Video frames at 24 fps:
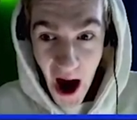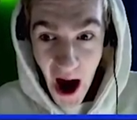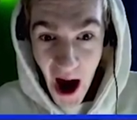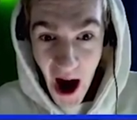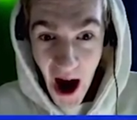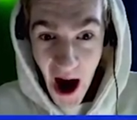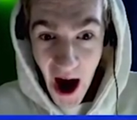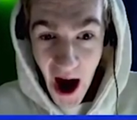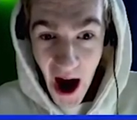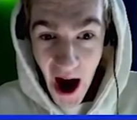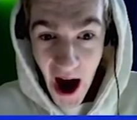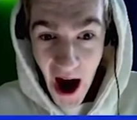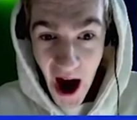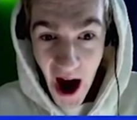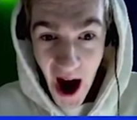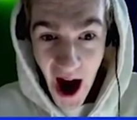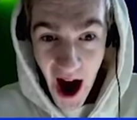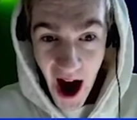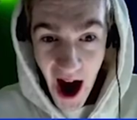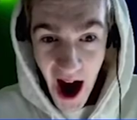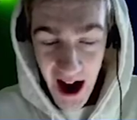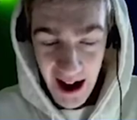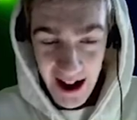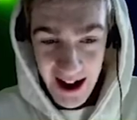He's a big
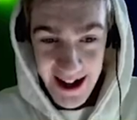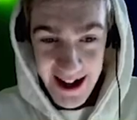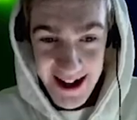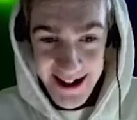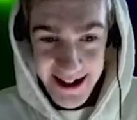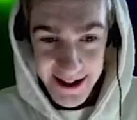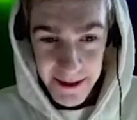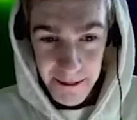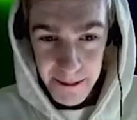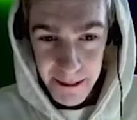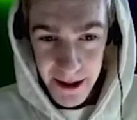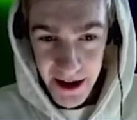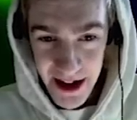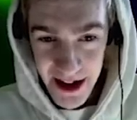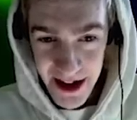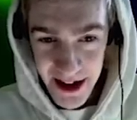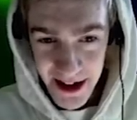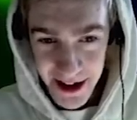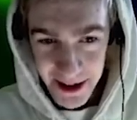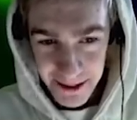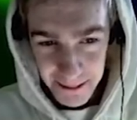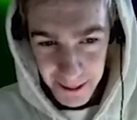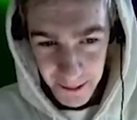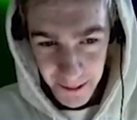boy. He's a
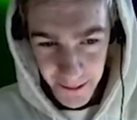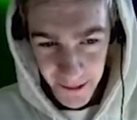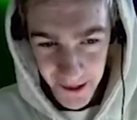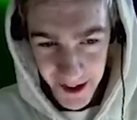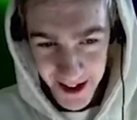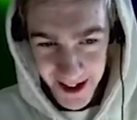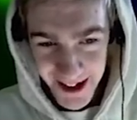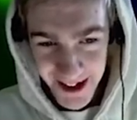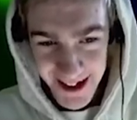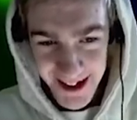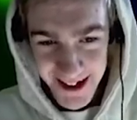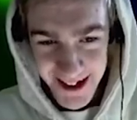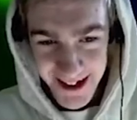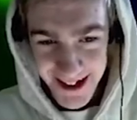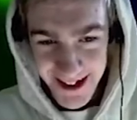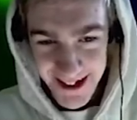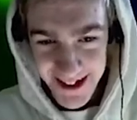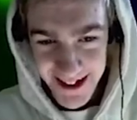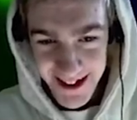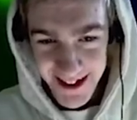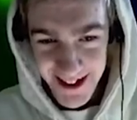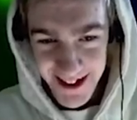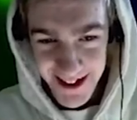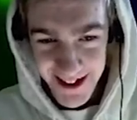big boy.
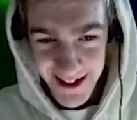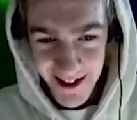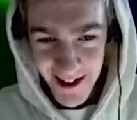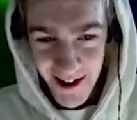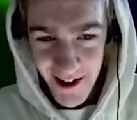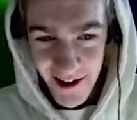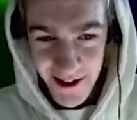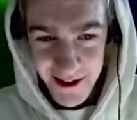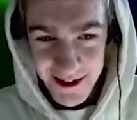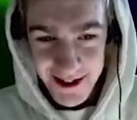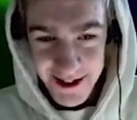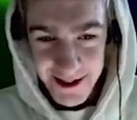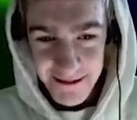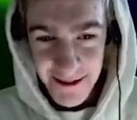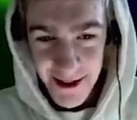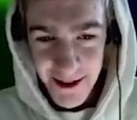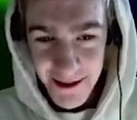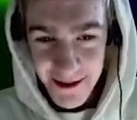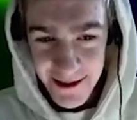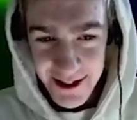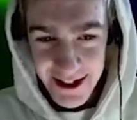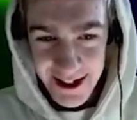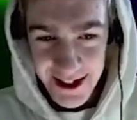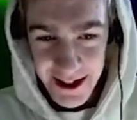Holy
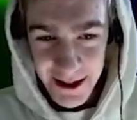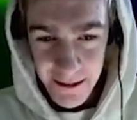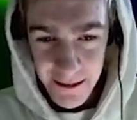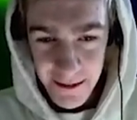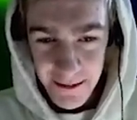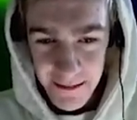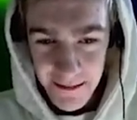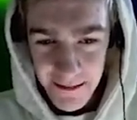moly.